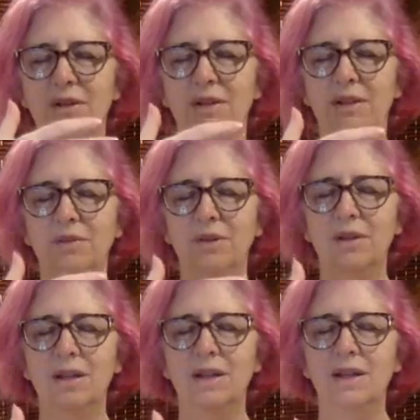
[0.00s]
Liver,
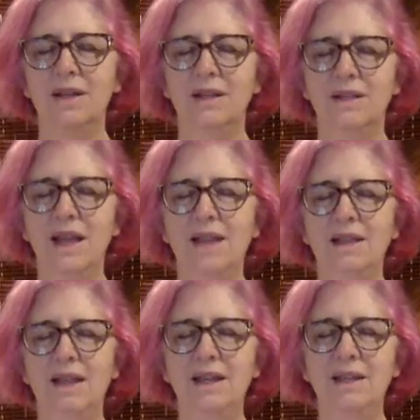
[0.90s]
not
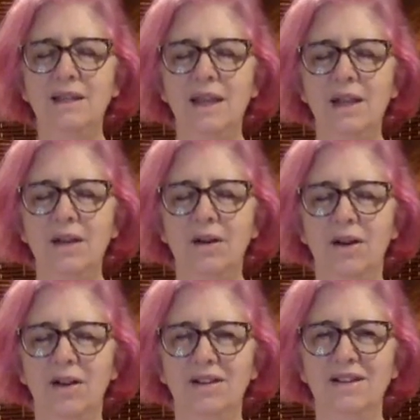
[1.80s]
liking the anger.
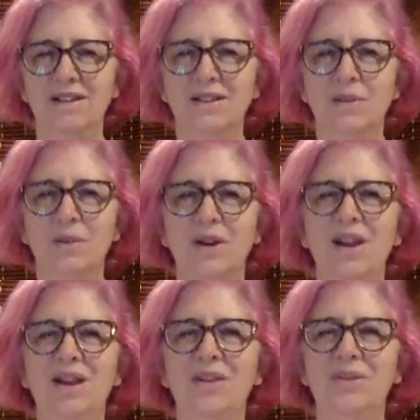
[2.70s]
So we're
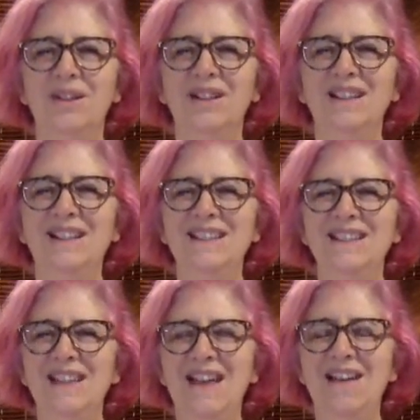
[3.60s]
going to release it
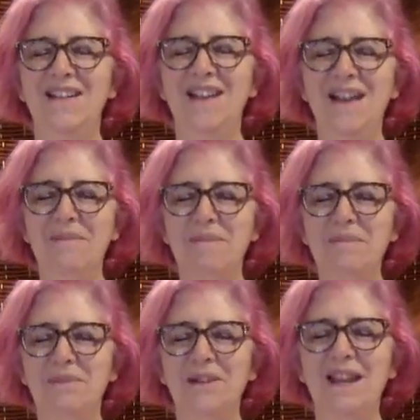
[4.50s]
out by
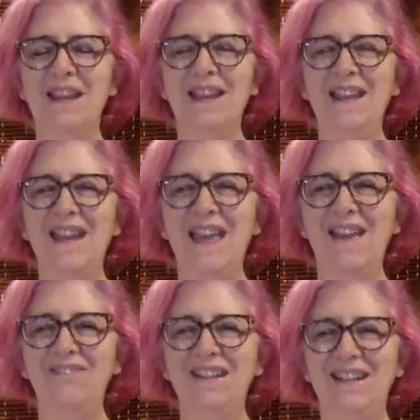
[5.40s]
bringing in
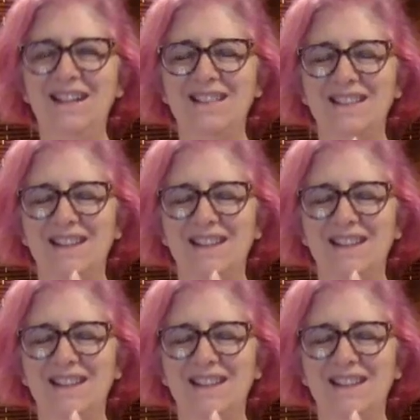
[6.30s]
happiness.